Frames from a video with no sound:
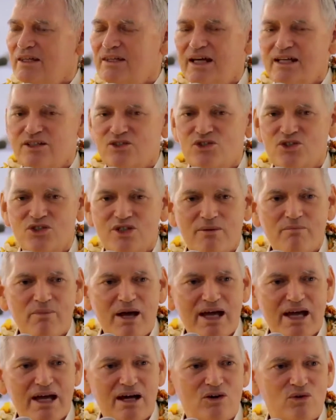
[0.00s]
that
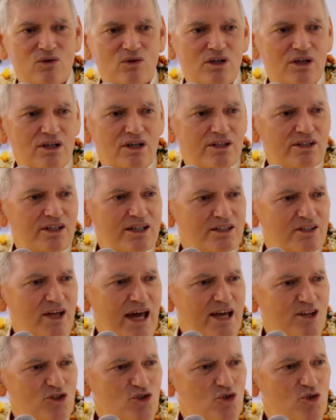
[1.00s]
somehow there
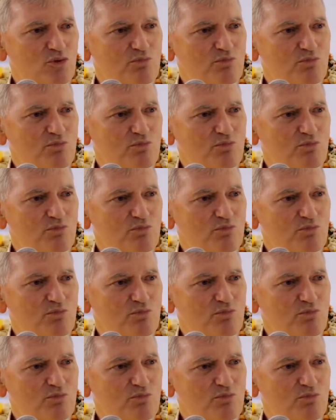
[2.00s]
has